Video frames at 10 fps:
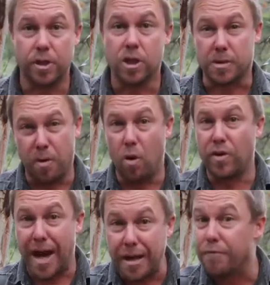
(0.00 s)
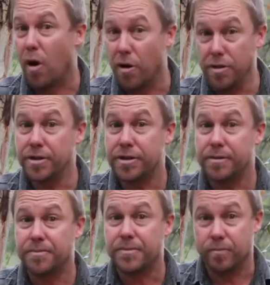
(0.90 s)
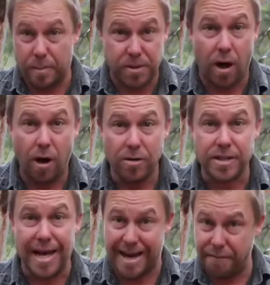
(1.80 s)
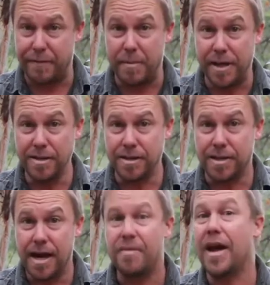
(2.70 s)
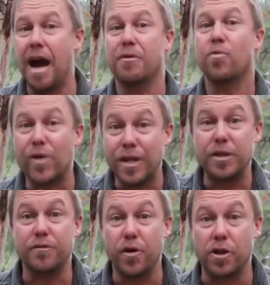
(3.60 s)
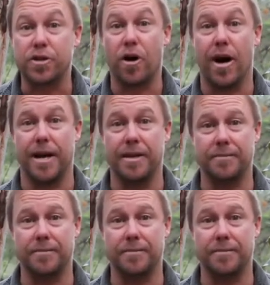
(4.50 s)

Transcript: small native rodents, reptiles and amphibians. They have a really diverse diet.